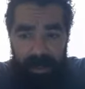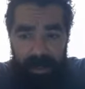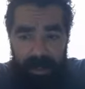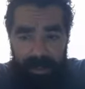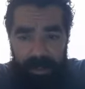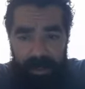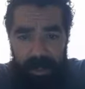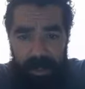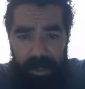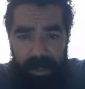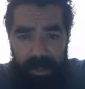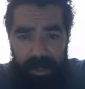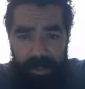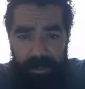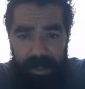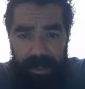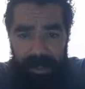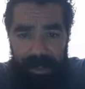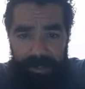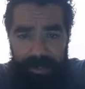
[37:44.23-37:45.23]
And we talk
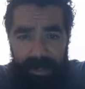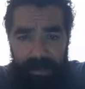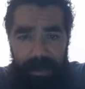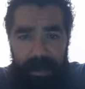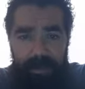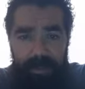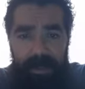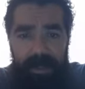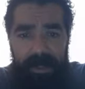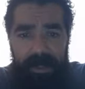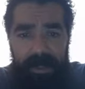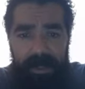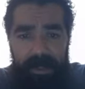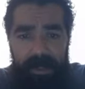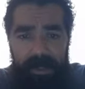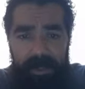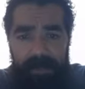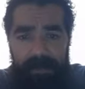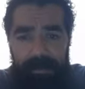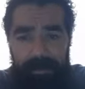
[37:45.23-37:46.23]
sometimes about
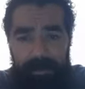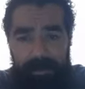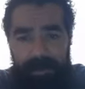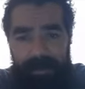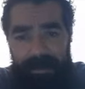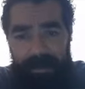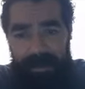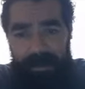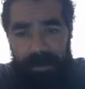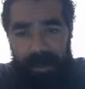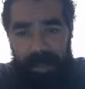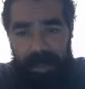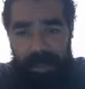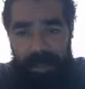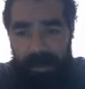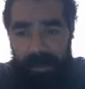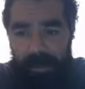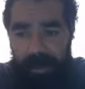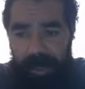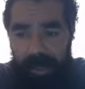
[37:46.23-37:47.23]
business. Pick
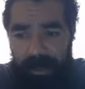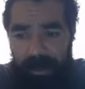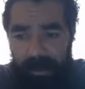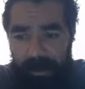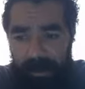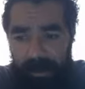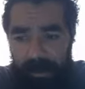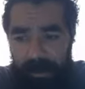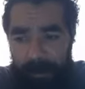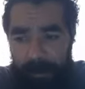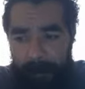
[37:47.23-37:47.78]
his brain too.